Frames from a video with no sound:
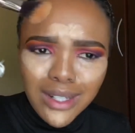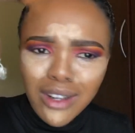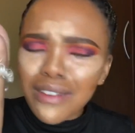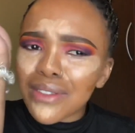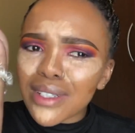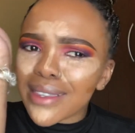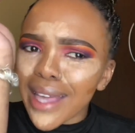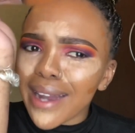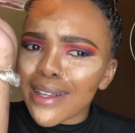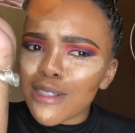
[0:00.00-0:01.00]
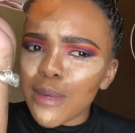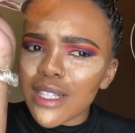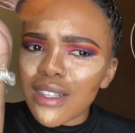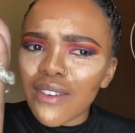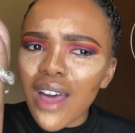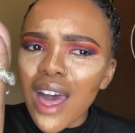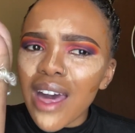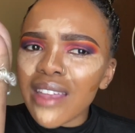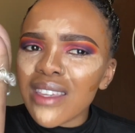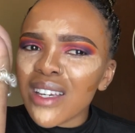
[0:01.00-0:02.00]
not even that expensive.
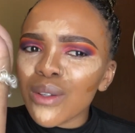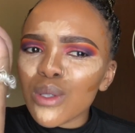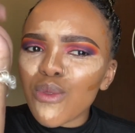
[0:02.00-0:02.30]
I think it was